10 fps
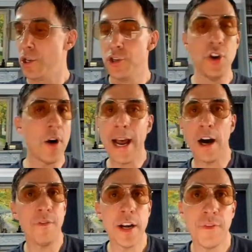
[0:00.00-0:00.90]
Not out
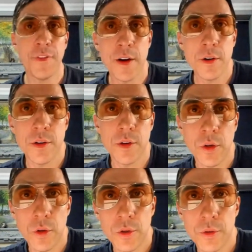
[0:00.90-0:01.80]
of anything
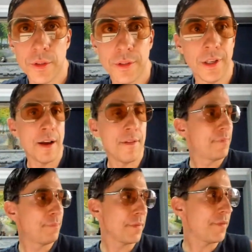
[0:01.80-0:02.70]
like
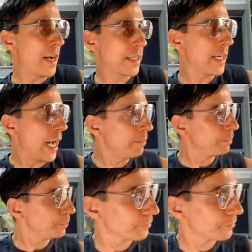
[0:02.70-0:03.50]
fucked up.